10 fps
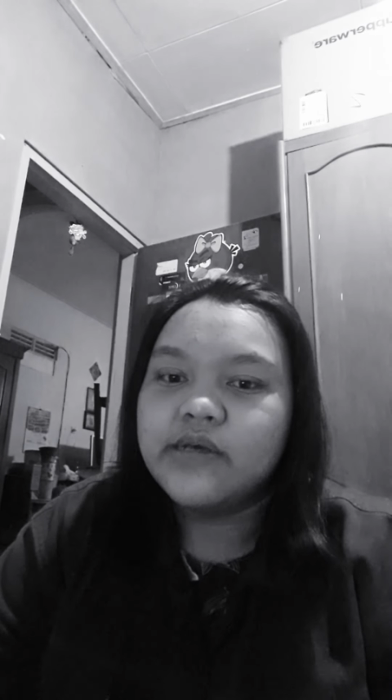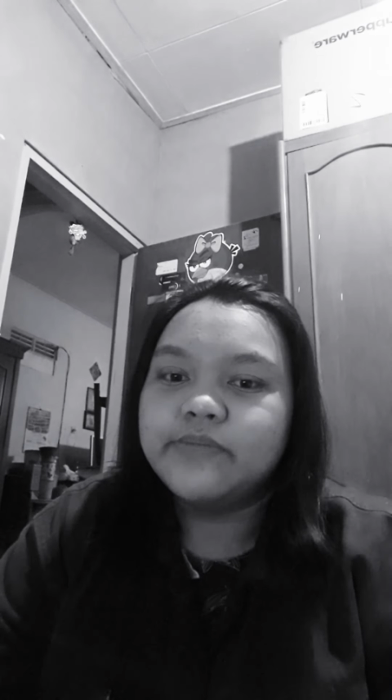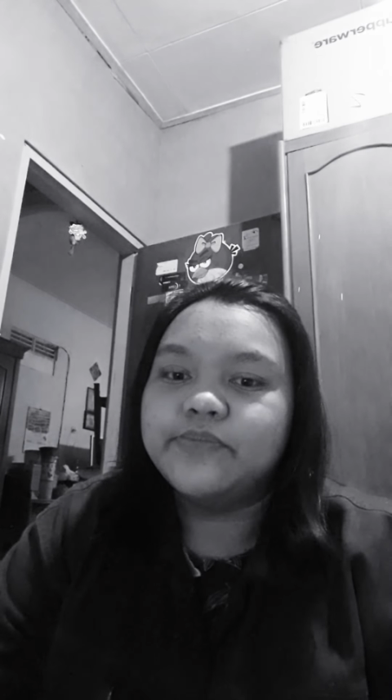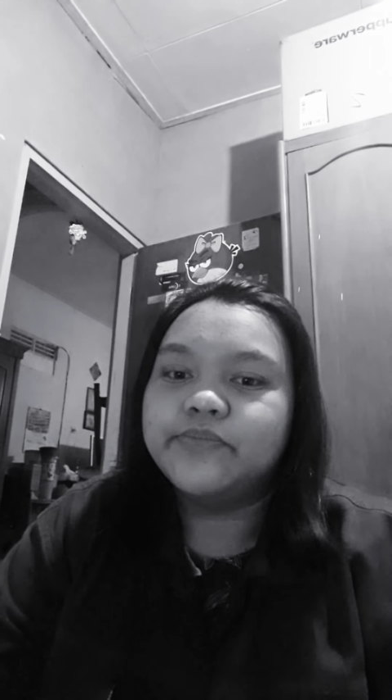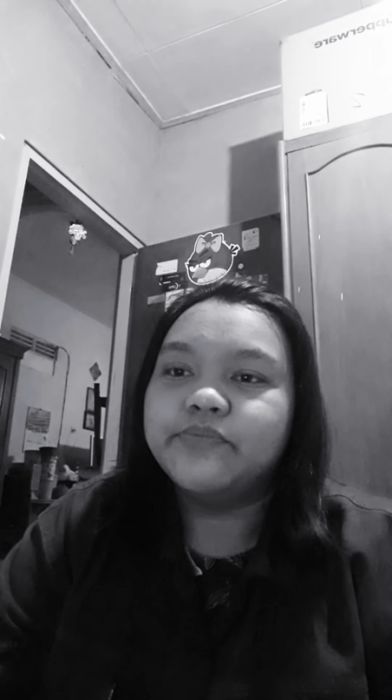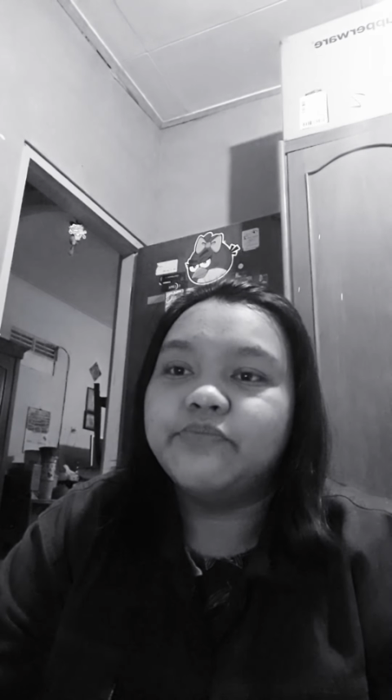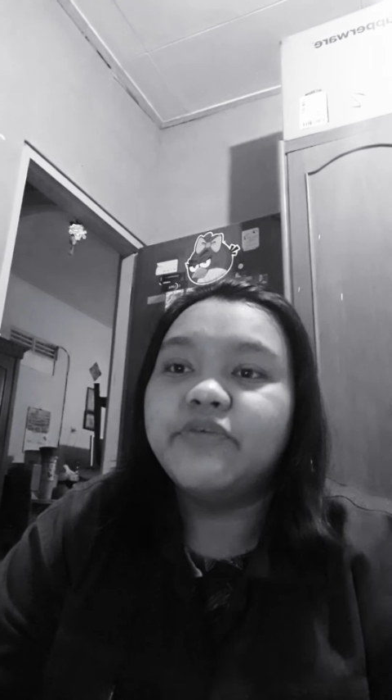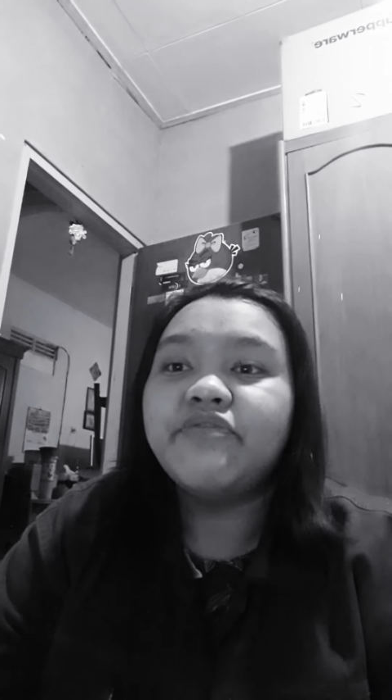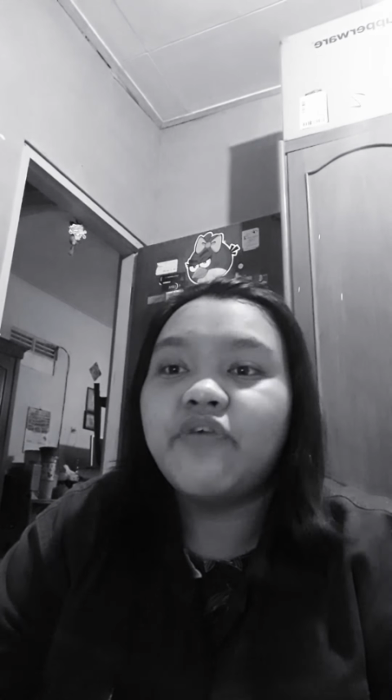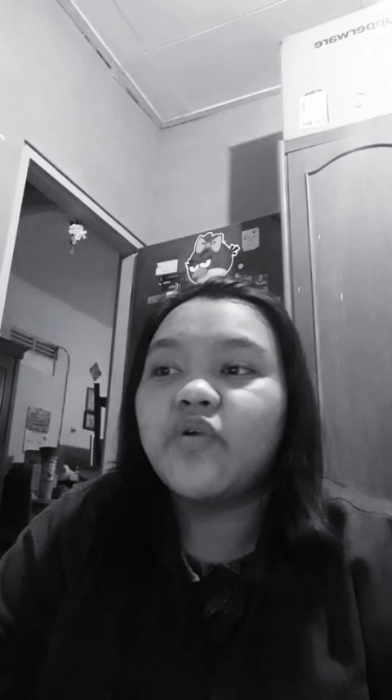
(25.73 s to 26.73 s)

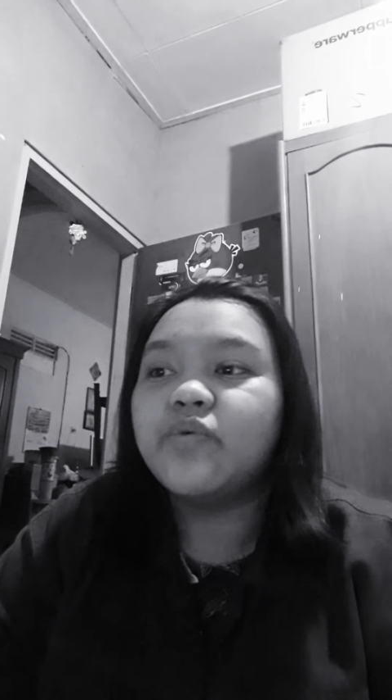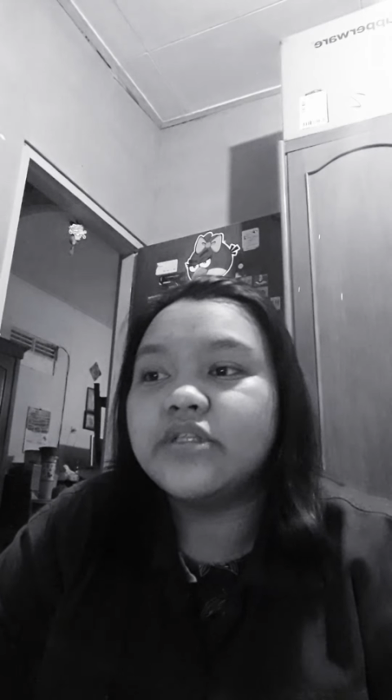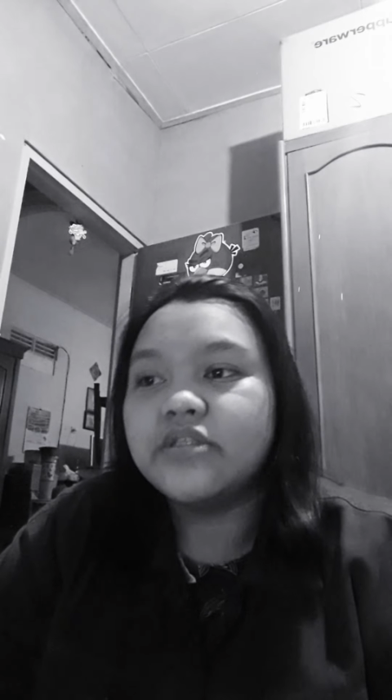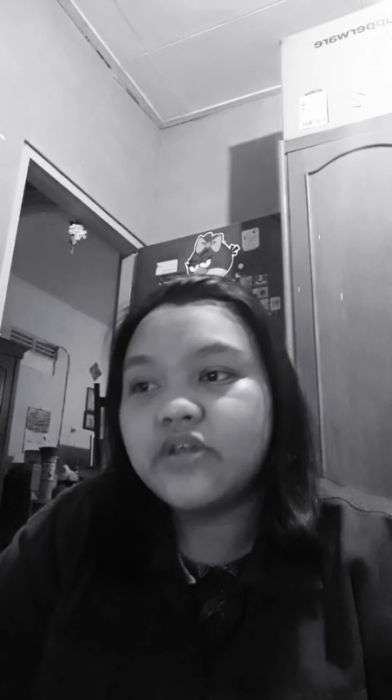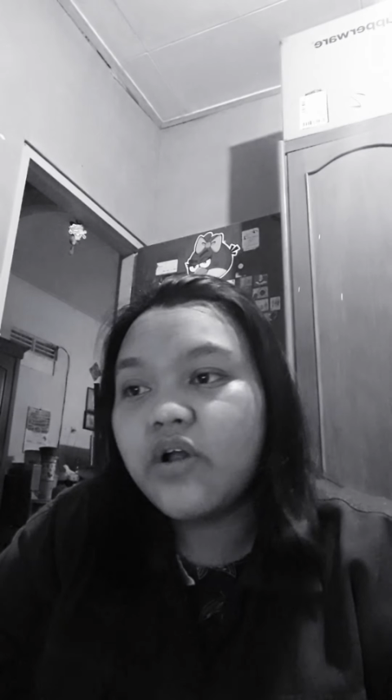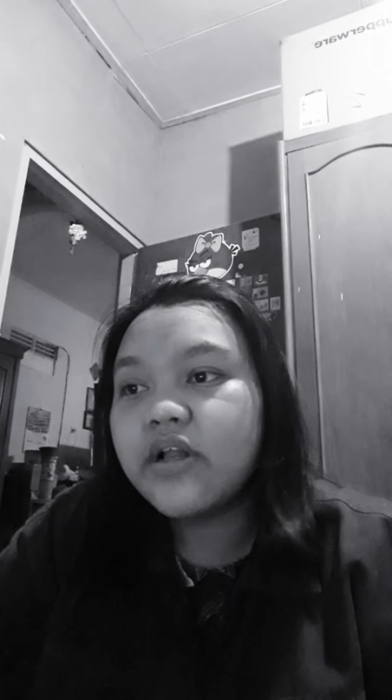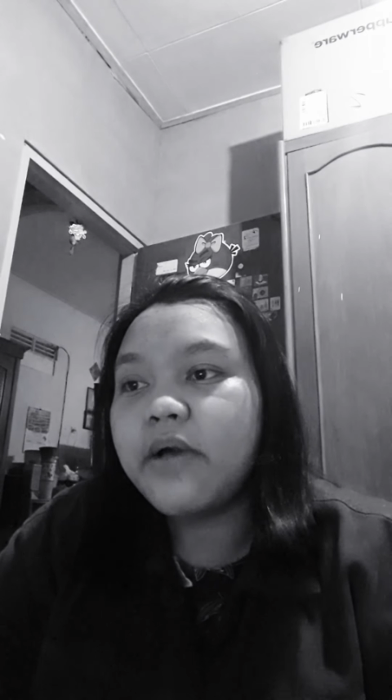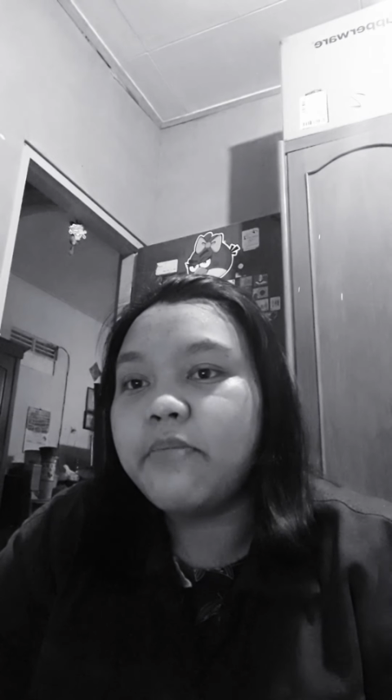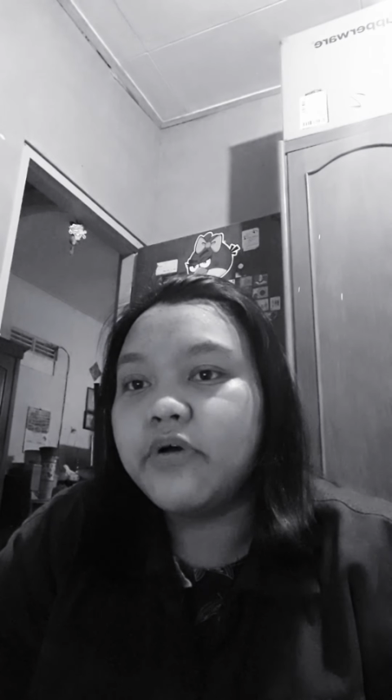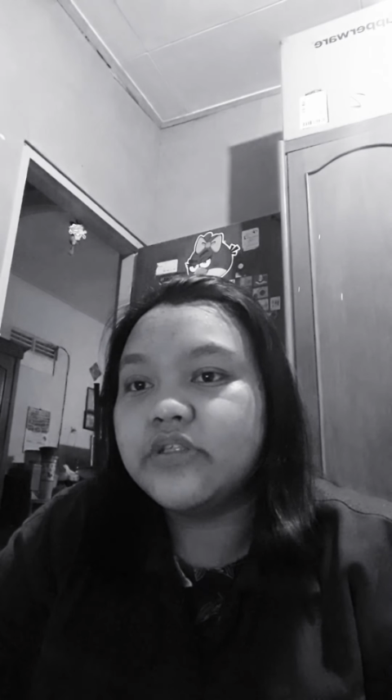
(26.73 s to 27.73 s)
Before we talk
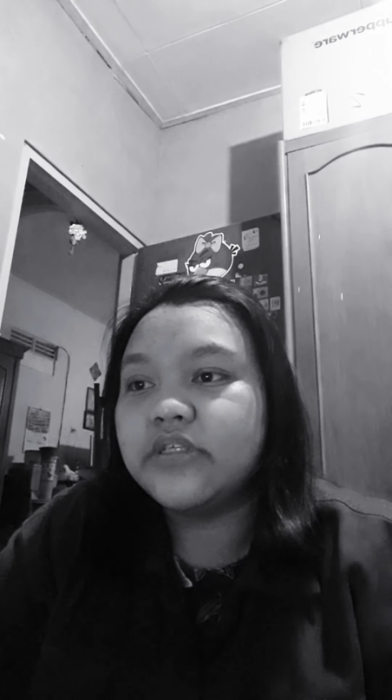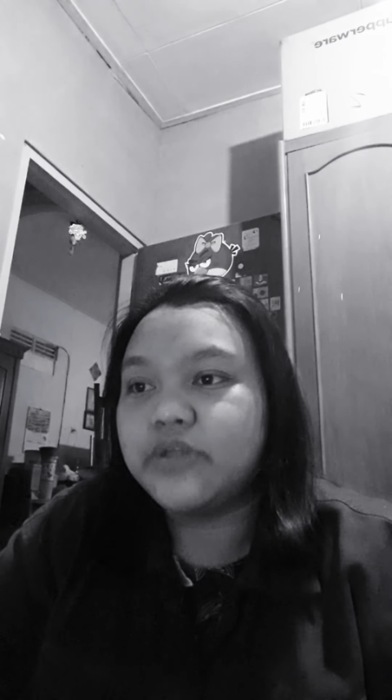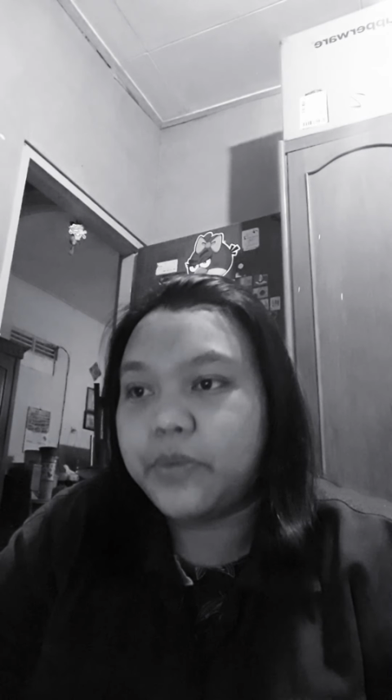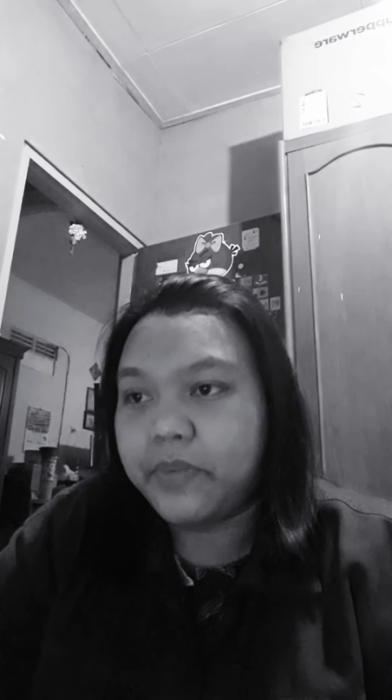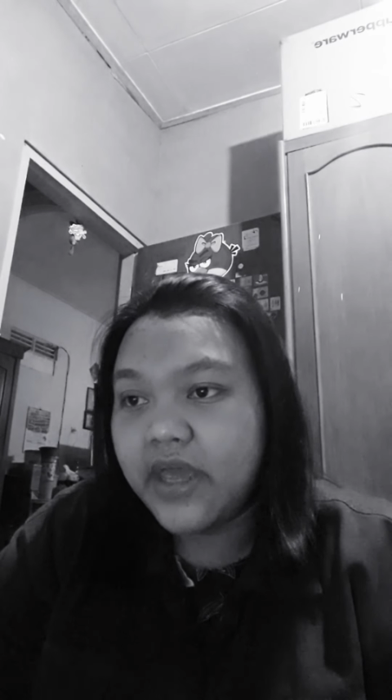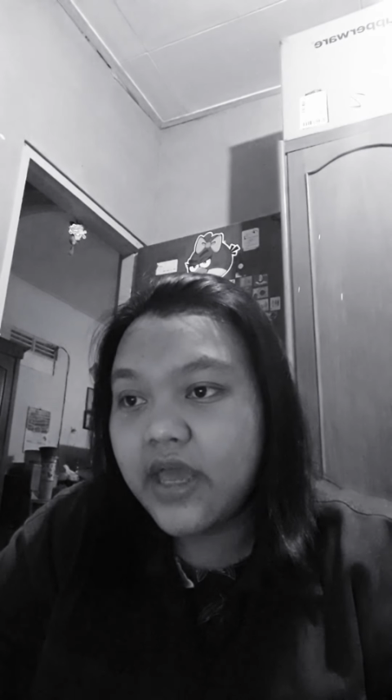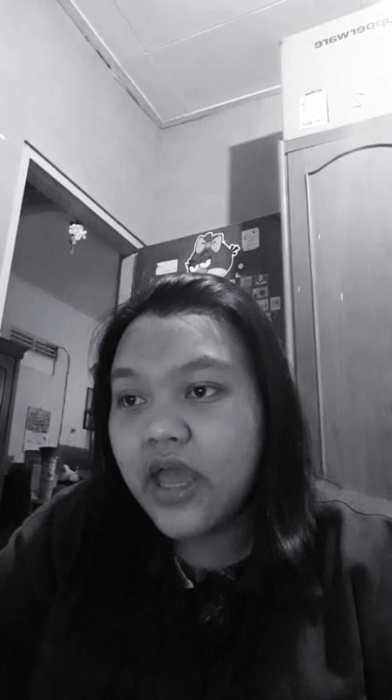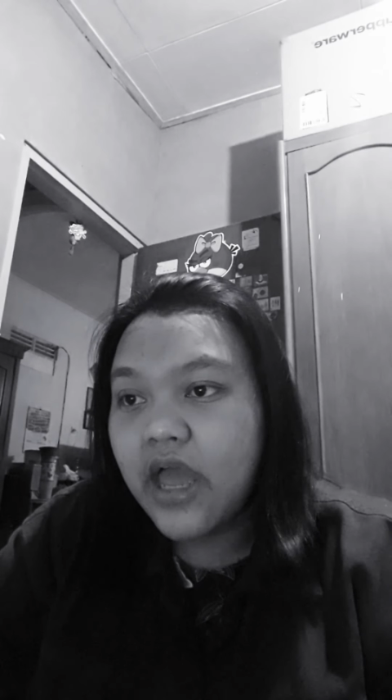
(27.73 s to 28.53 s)
about the topic,